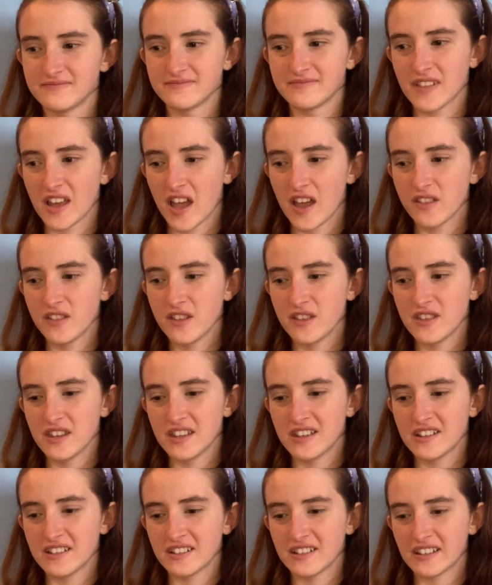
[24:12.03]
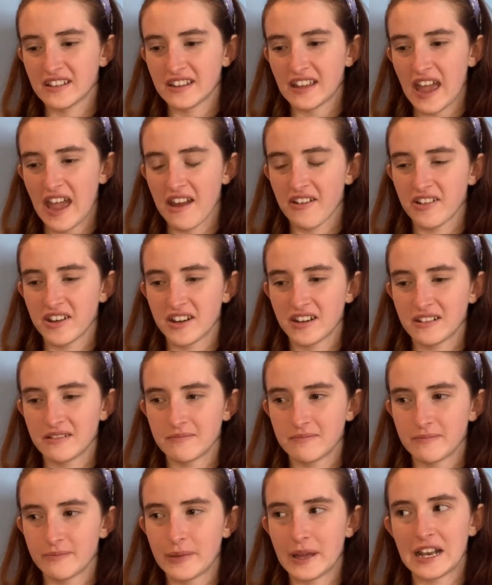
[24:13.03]
other than
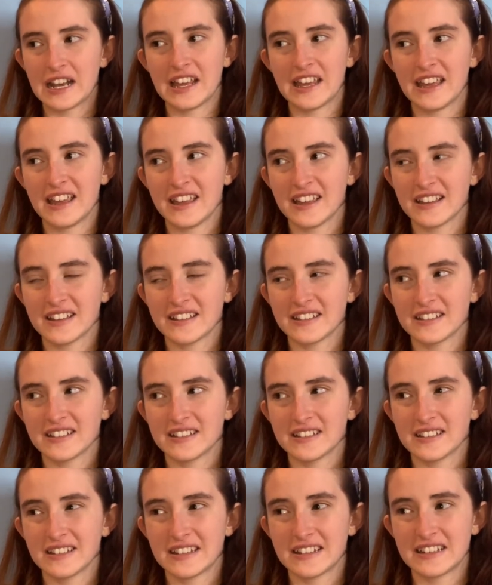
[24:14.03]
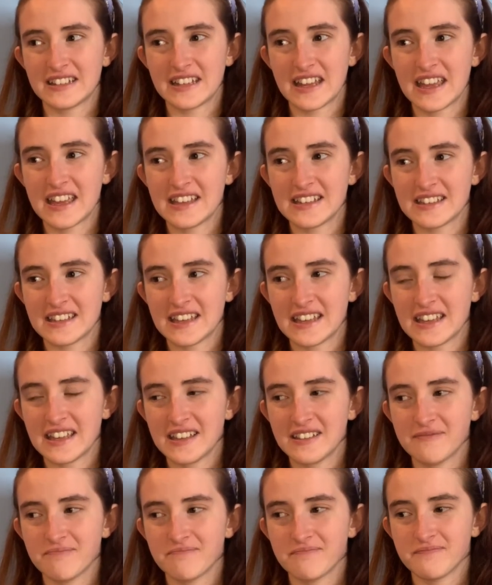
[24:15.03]
Karen, Billy,
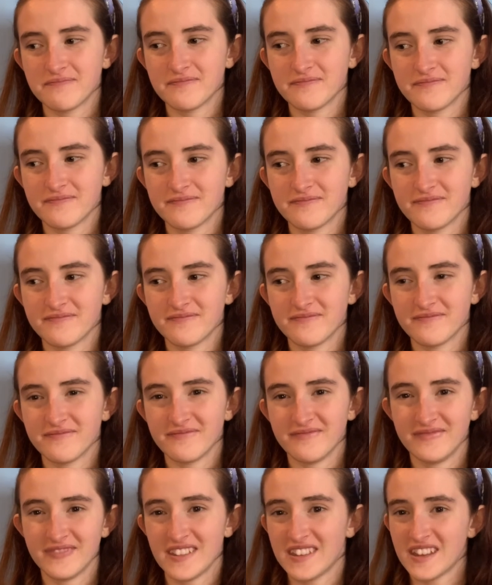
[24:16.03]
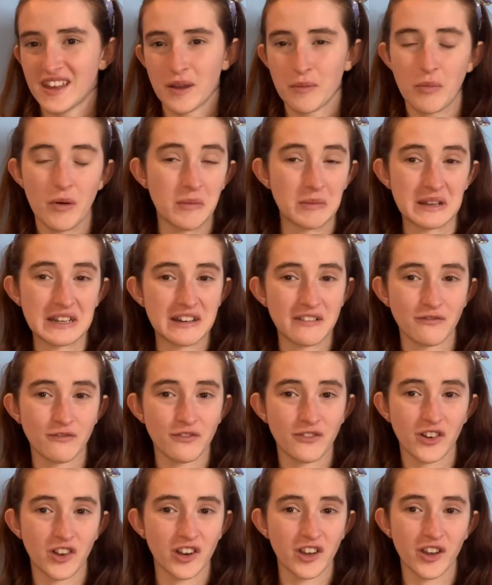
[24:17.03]
Daisy, I probably didn't
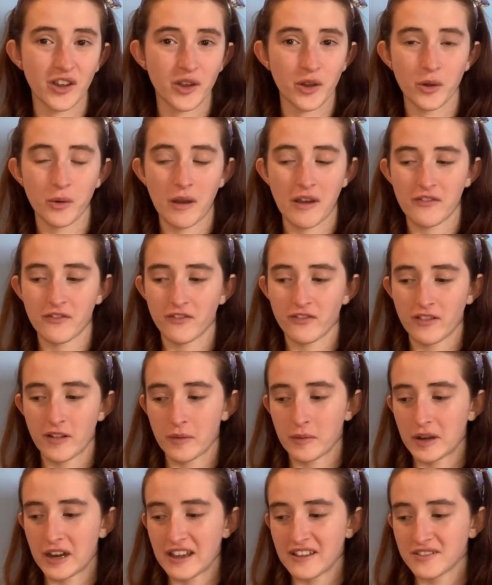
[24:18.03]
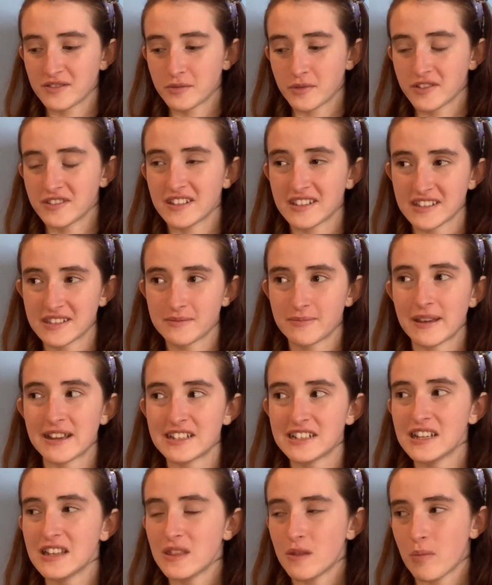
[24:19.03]
follow who everyone else was,
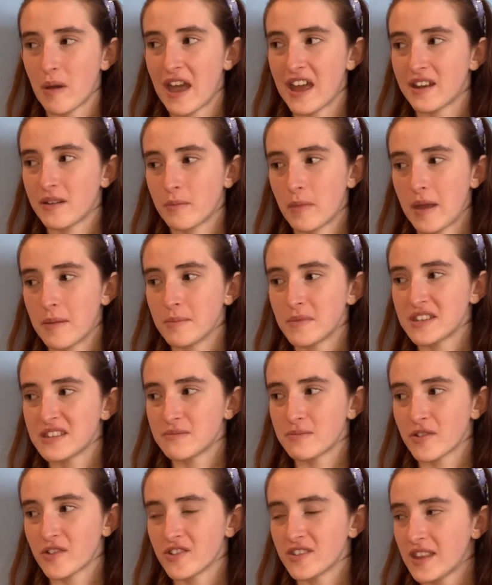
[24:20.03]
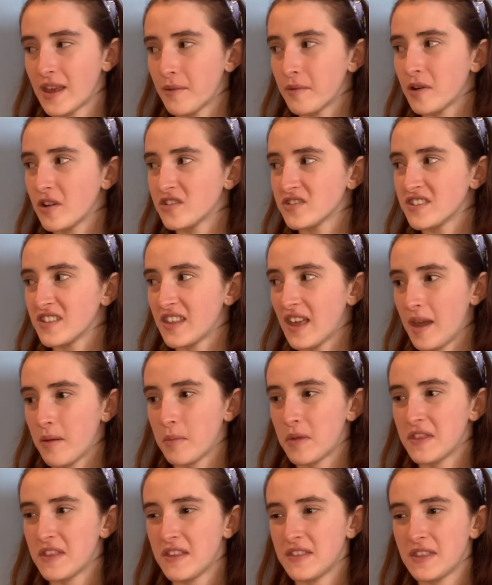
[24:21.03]
especially the band members, because there were lots of them.
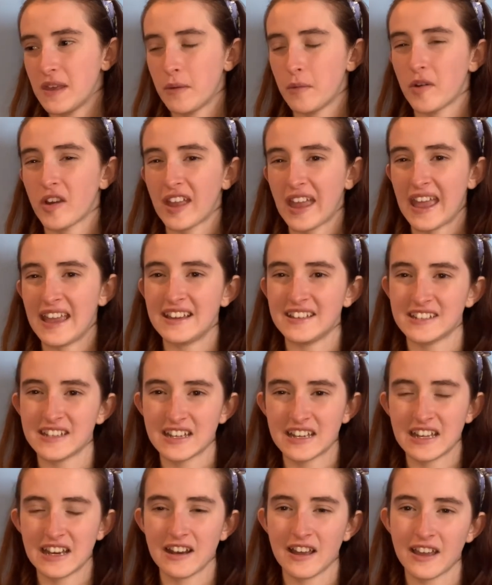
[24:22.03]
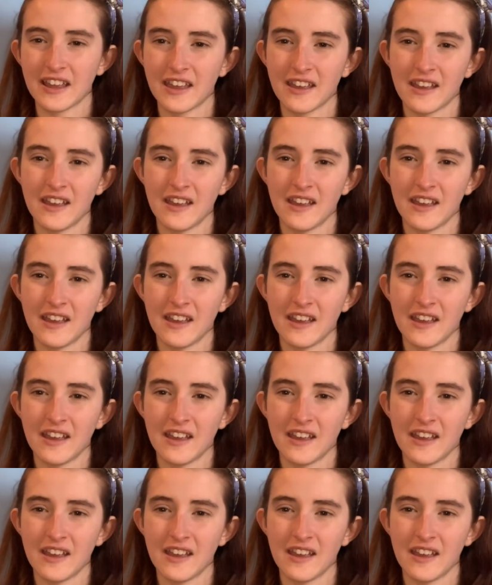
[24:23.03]
And then there were occasionally like